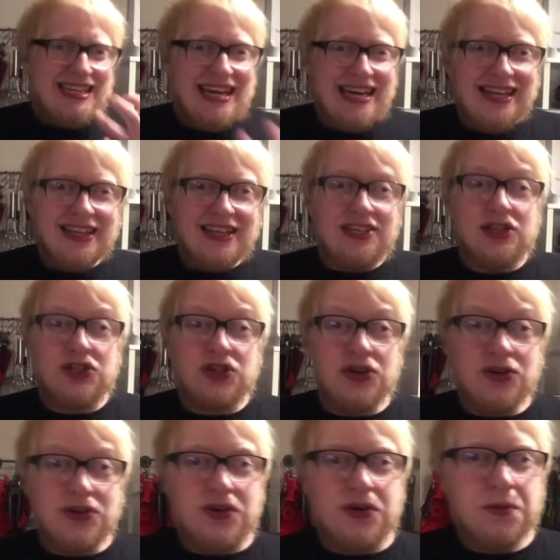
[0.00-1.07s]
tingling the
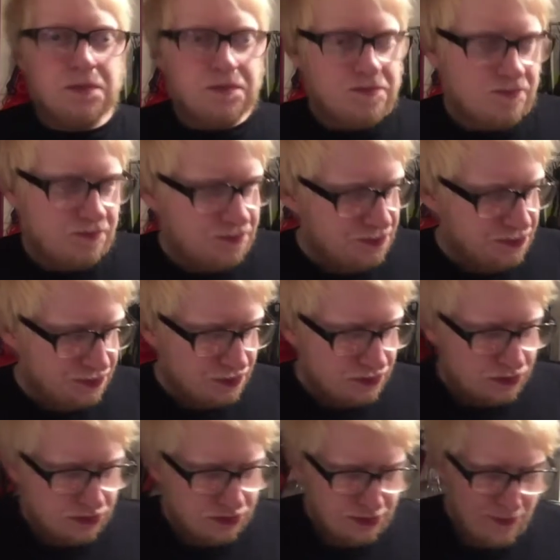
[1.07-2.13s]
tongue.
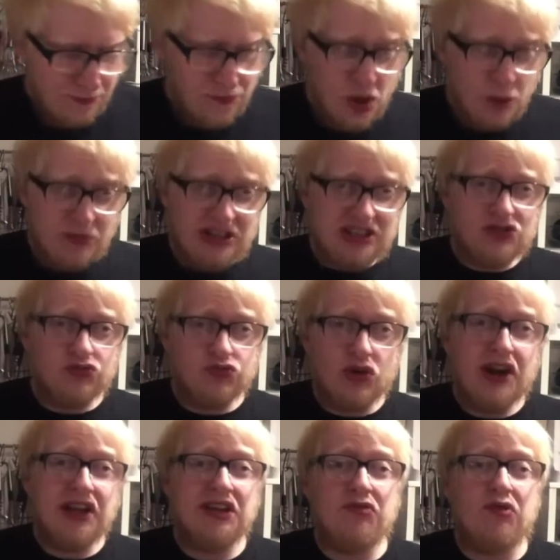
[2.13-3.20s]
But it's
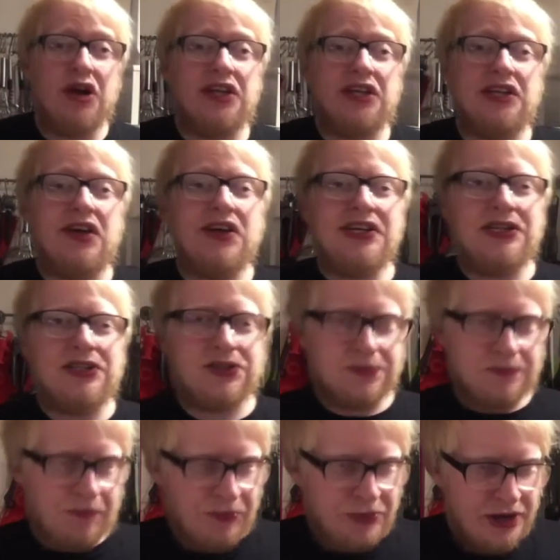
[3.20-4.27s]
really, really nice.
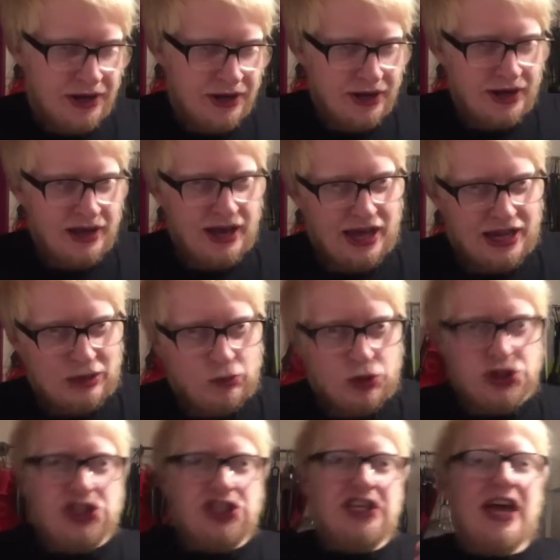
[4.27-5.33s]
And then
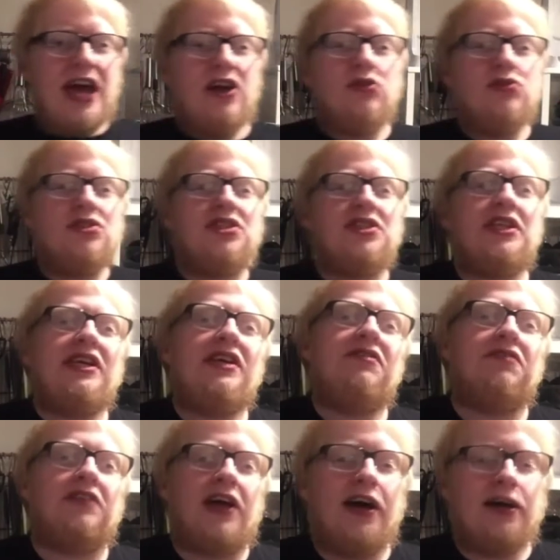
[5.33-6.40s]
once you get
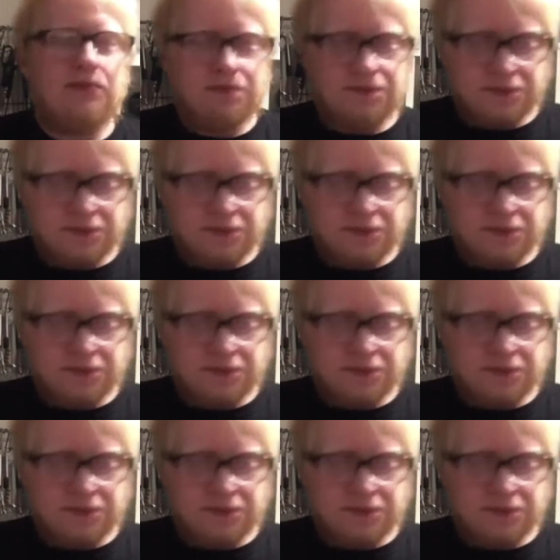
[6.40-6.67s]
underneath that,